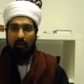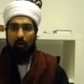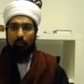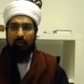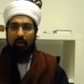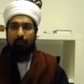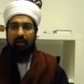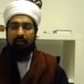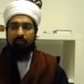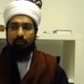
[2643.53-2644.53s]
Oh Allah, we
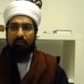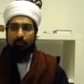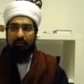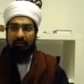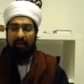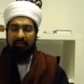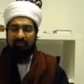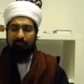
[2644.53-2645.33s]
ask you that you accept